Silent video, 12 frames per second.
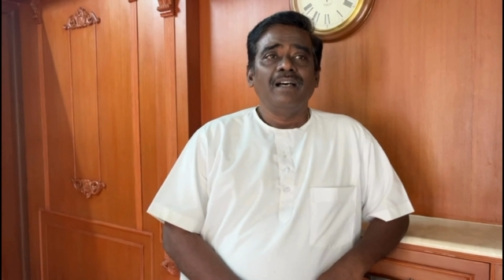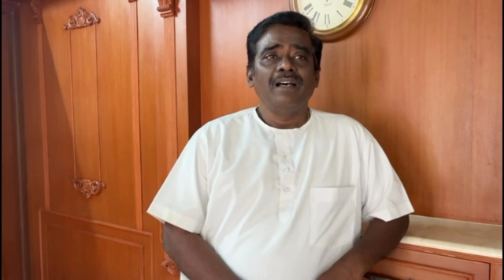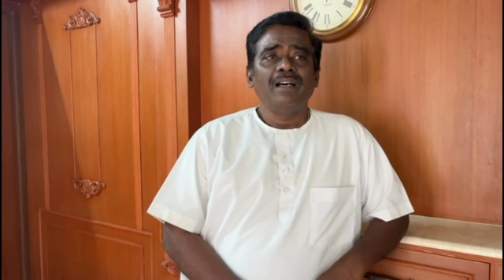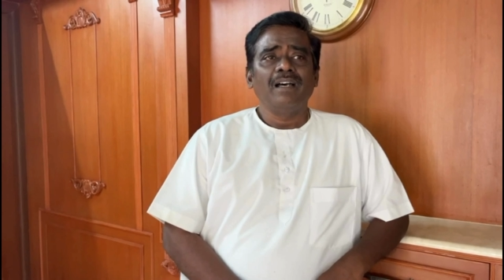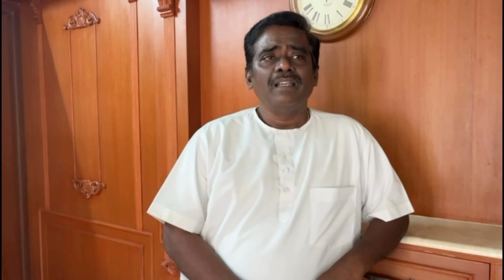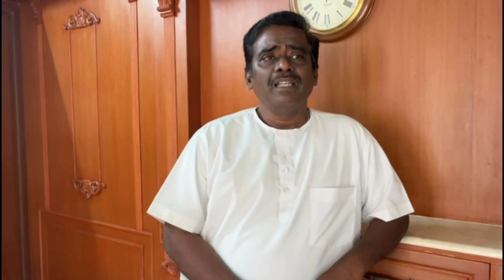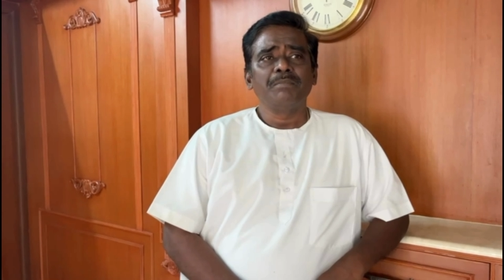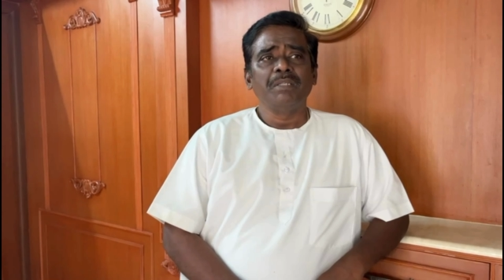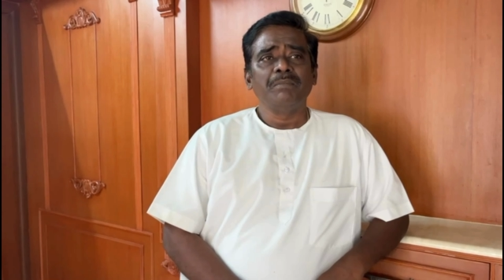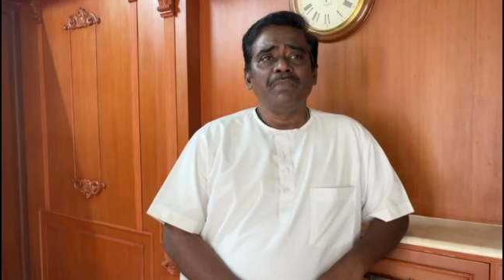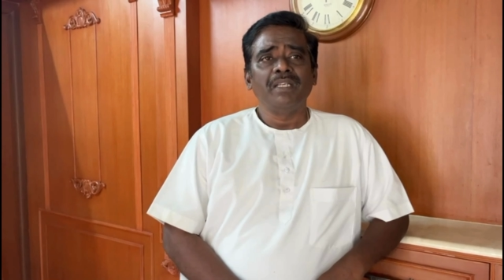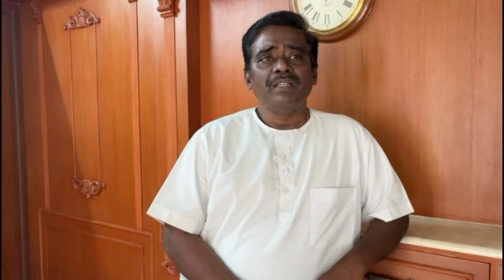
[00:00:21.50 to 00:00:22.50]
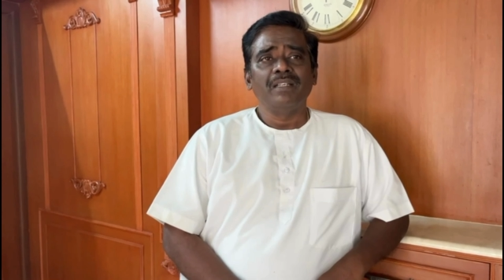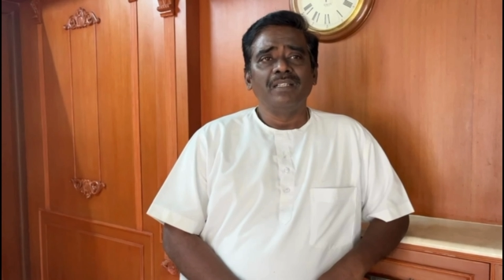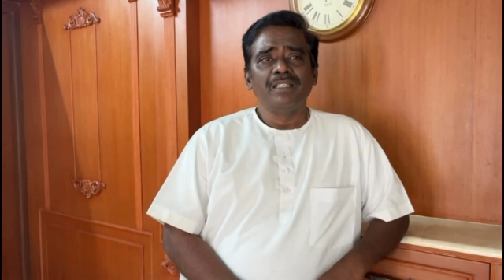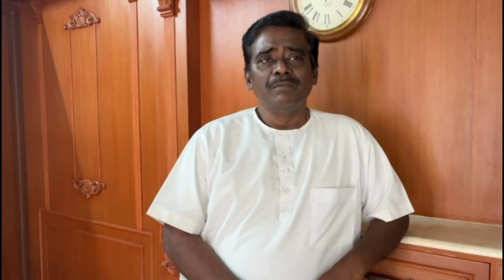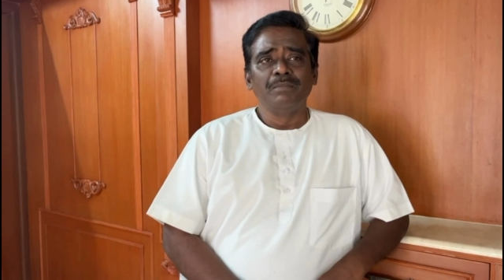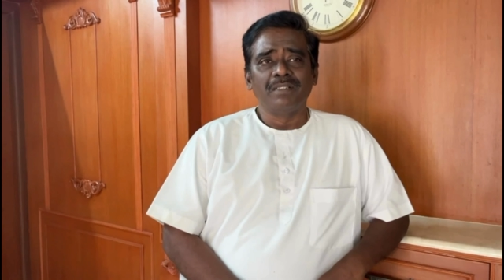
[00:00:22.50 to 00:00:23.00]
Let me make it a
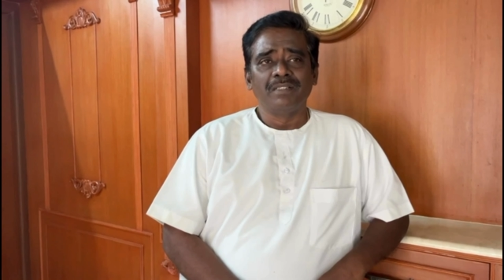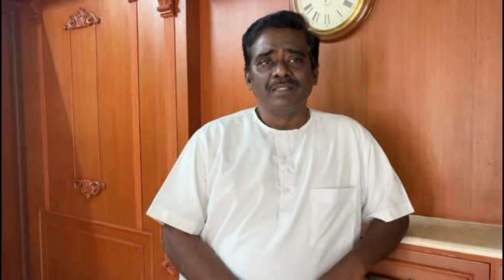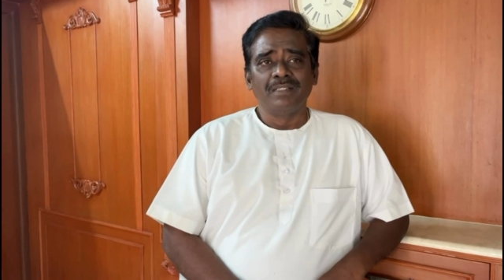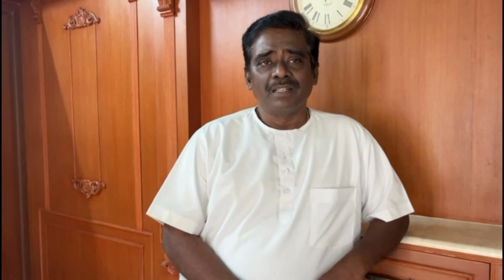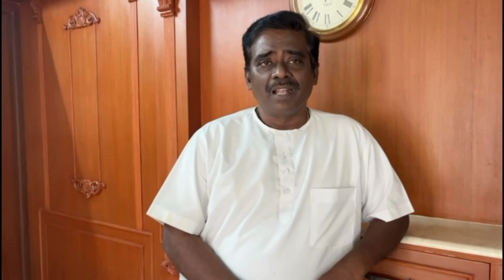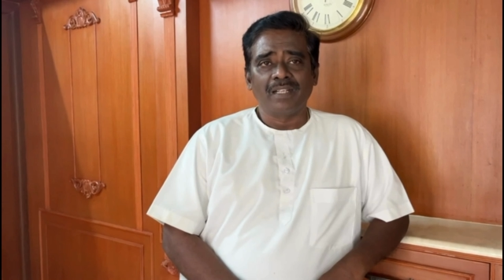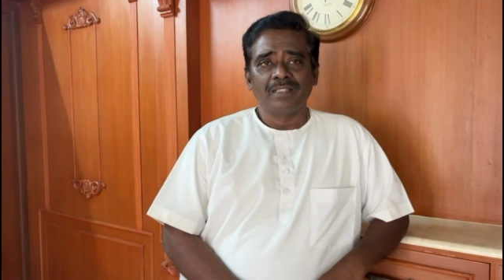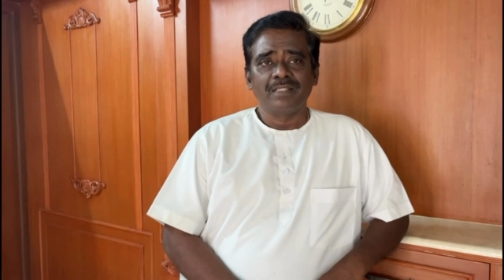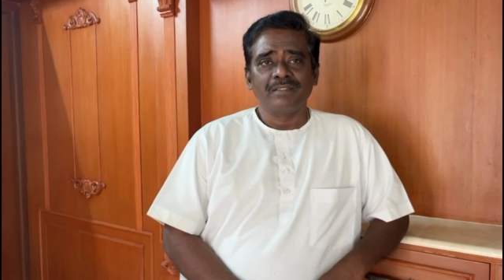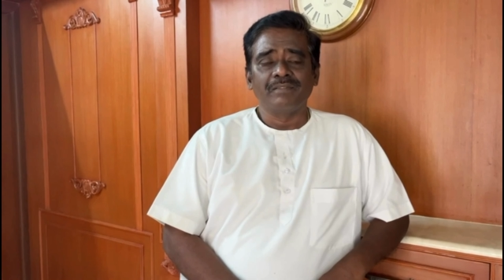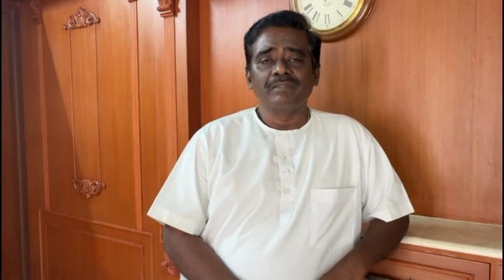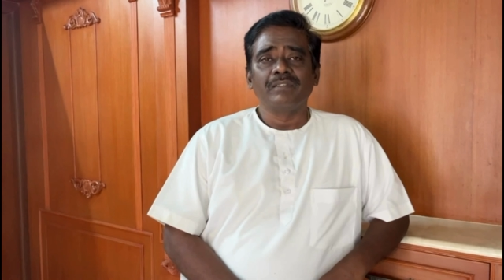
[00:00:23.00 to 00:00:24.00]
little bit interactive.